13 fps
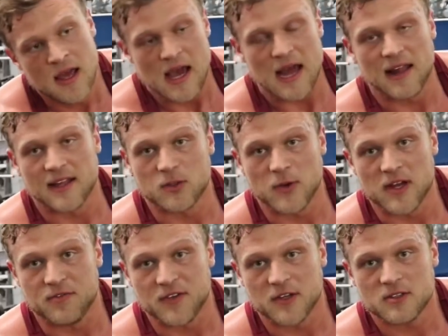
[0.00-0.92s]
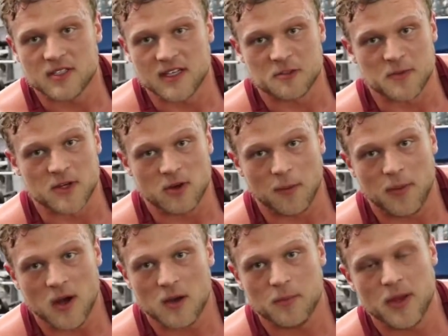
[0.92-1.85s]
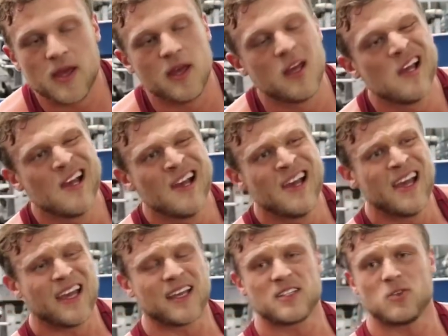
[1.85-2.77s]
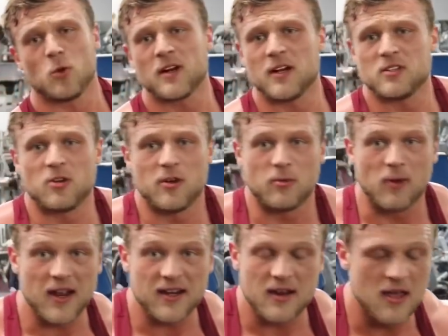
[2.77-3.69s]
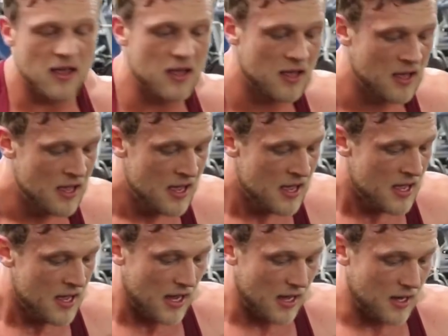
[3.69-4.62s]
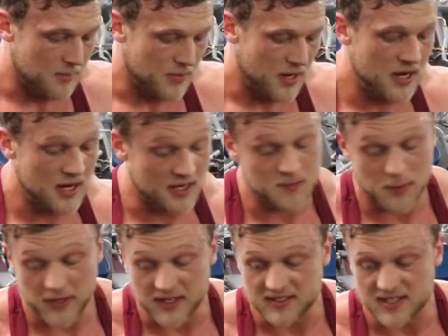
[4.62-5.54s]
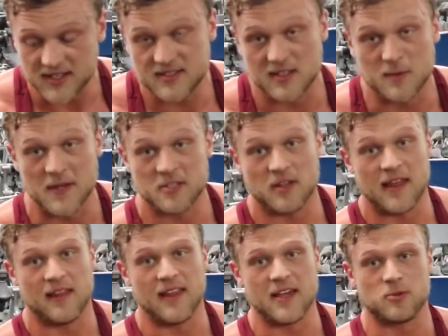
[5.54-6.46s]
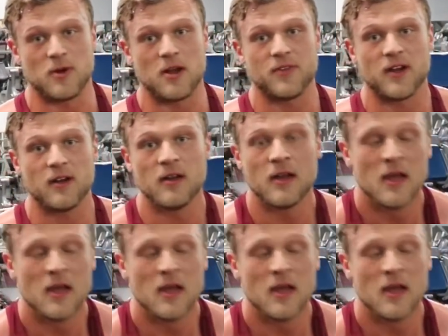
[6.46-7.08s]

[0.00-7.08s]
I like the way it feels. It gives me a great pump. It gets the workout started right. And it's pretty intense, especially that last round there.